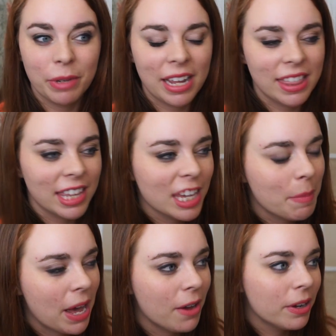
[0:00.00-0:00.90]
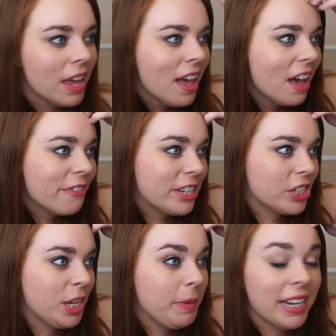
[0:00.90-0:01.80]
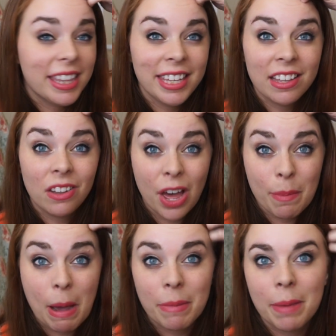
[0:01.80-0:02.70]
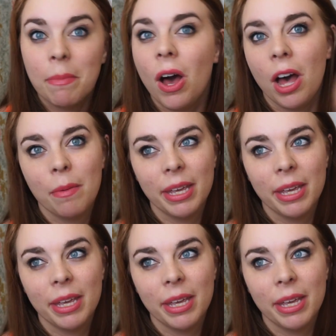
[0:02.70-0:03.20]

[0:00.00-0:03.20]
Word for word: When I think about fish keeping, I think a lot about my mom,